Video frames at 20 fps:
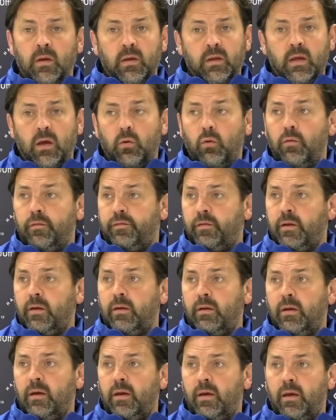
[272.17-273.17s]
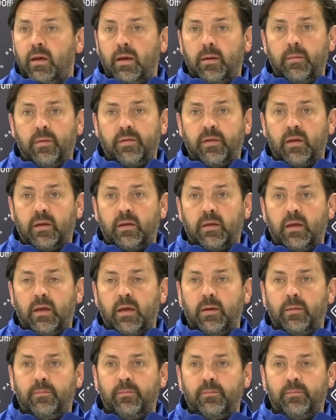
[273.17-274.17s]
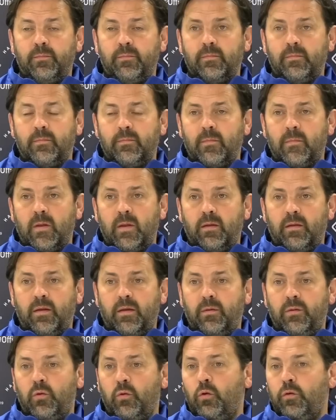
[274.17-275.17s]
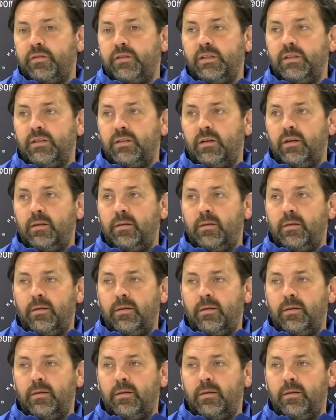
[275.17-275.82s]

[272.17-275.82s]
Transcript: Yeah, hopefully. I think in the off-season,